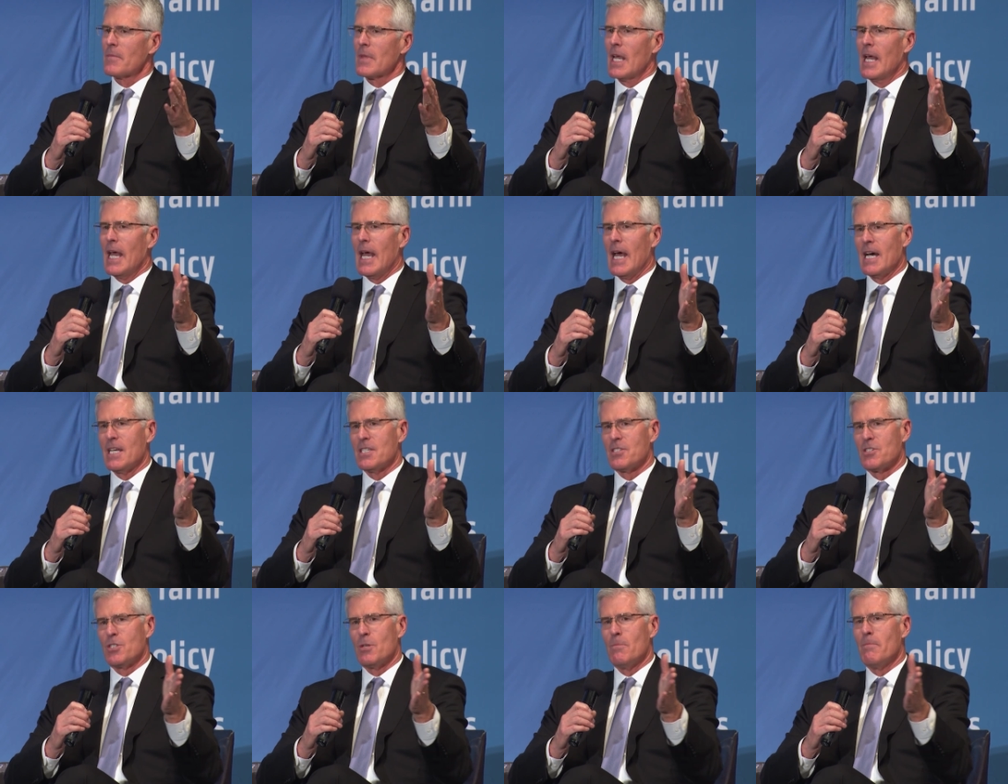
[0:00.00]

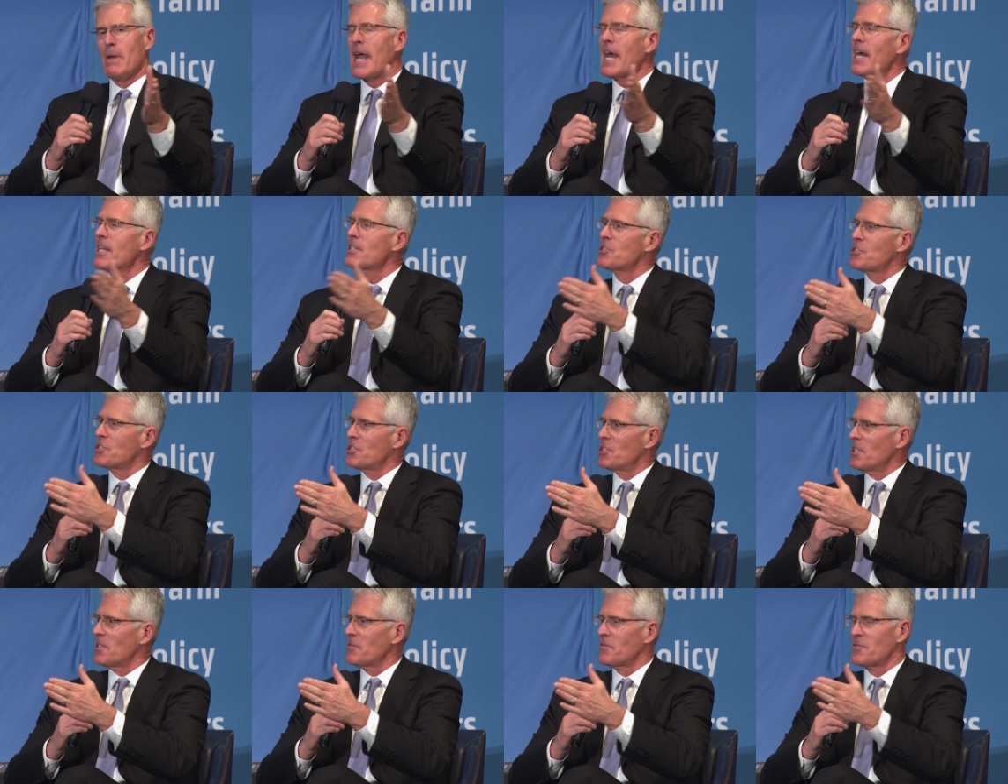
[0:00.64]
as demand
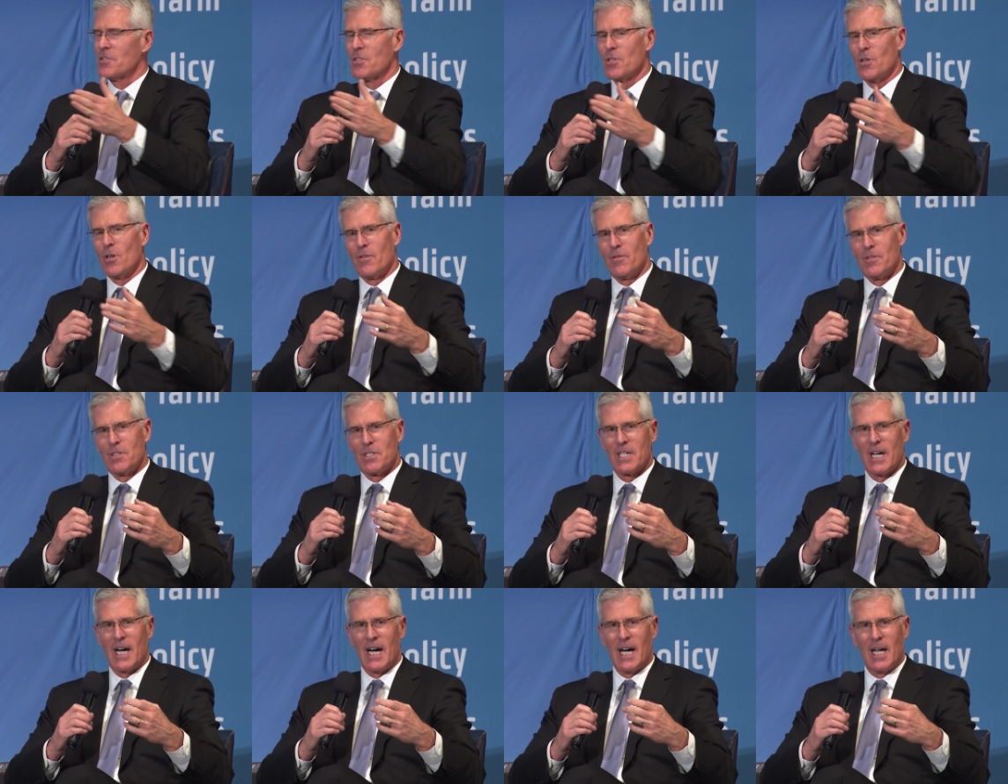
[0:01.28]
shifts over
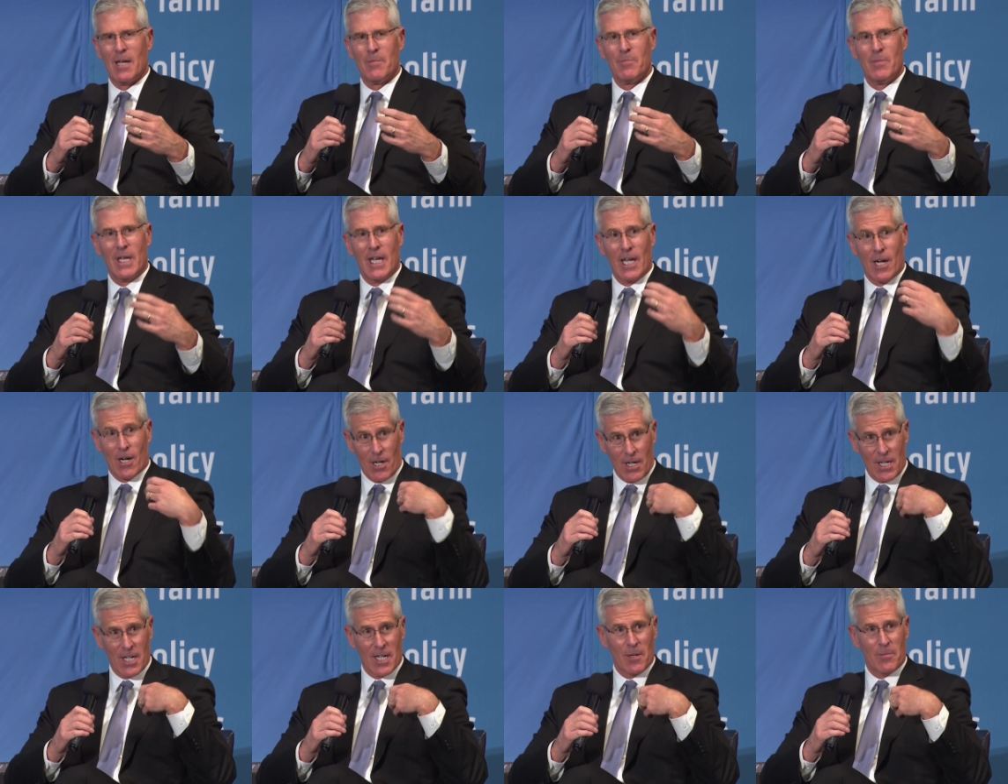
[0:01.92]
time at
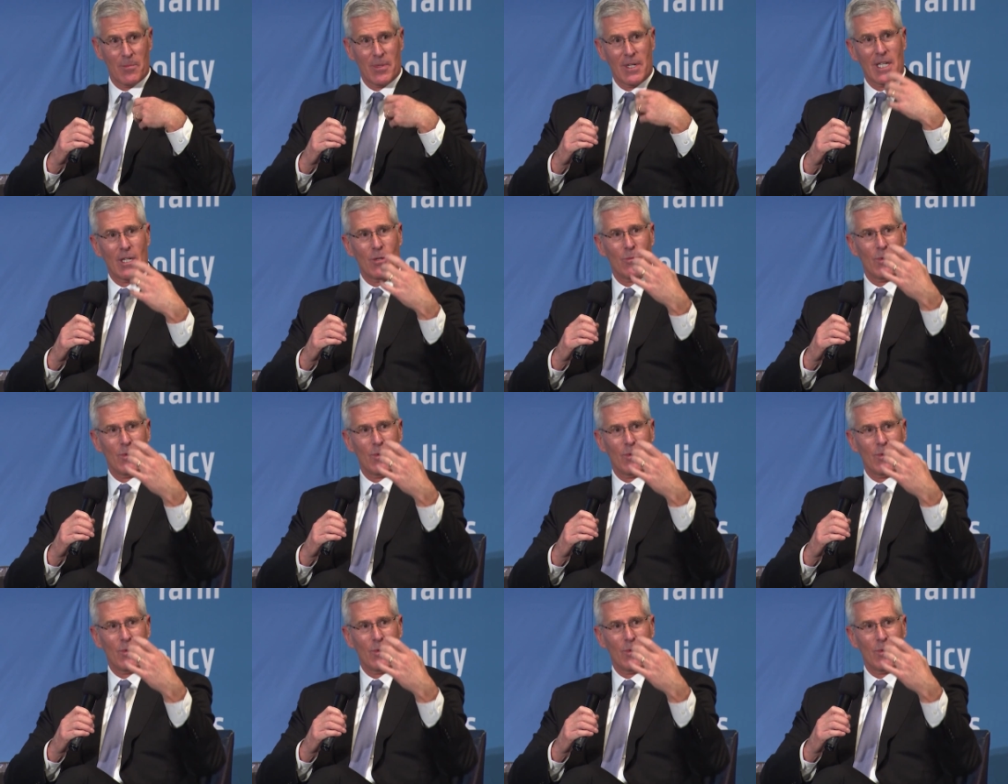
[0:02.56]
our company,